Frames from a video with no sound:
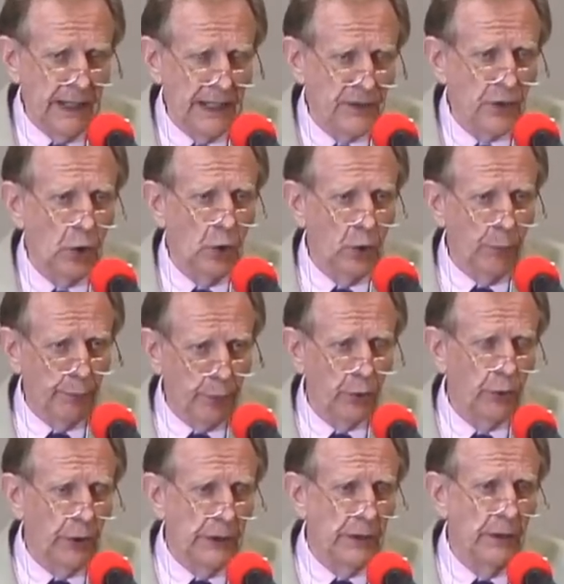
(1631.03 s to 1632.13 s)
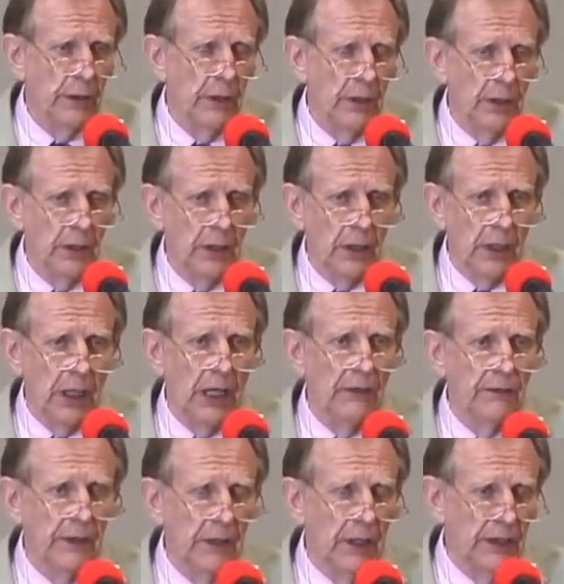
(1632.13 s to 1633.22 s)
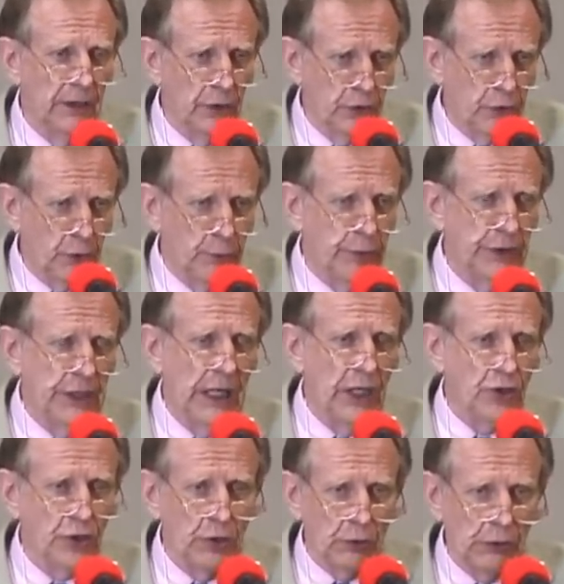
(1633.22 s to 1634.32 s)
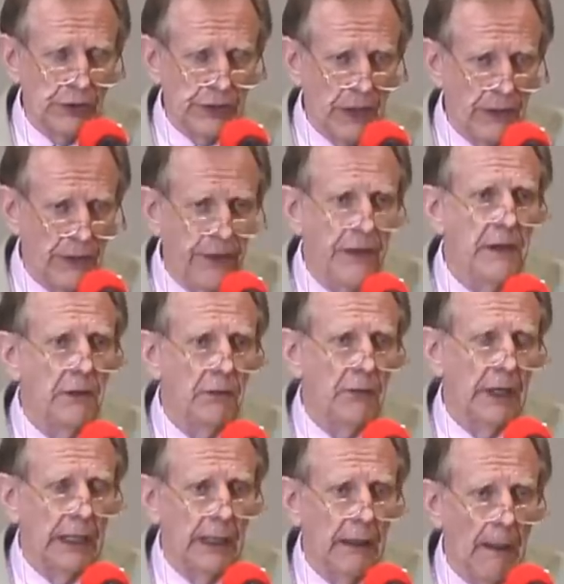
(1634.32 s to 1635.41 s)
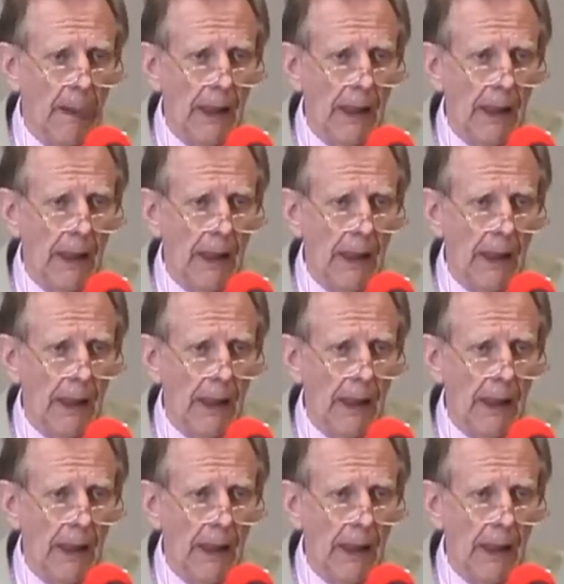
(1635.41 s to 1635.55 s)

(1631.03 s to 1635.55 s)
That's the whole point of a, an interpretation or as a theory,